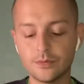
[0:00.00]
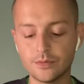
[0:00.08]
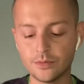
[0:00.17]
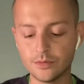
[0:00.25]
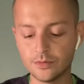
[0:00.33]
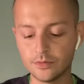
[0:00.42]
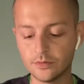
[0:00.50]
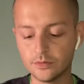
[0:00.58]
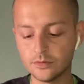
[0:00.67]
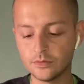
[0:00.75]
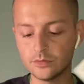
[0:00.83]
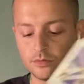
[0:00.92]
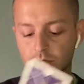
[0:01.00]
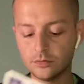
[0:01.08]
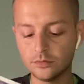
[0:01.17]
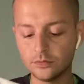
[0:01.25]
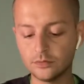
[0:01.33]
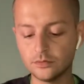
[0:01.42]

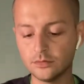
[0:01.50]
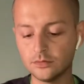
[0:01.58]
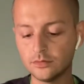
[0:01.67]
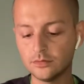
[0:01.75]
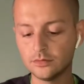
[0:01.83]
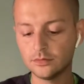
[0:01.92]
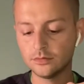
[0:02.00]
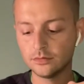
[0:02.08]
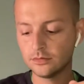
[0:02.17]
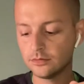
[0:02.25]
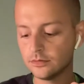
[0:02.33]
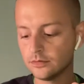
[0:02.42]
(silence)